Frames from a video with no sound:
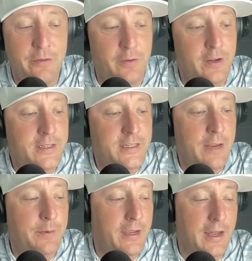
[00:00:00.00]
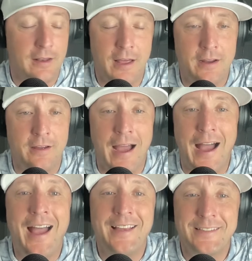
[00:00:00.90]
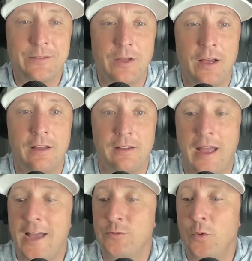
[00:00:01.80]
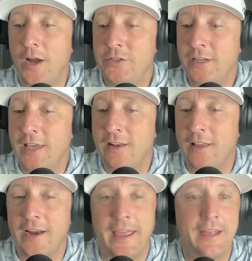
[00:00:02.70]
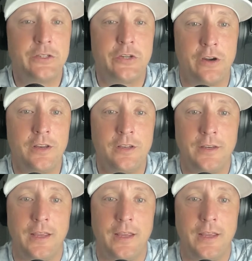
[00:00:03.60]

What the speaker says: fun statement. Got a lot of eyes watching. Got a lot of heads turning,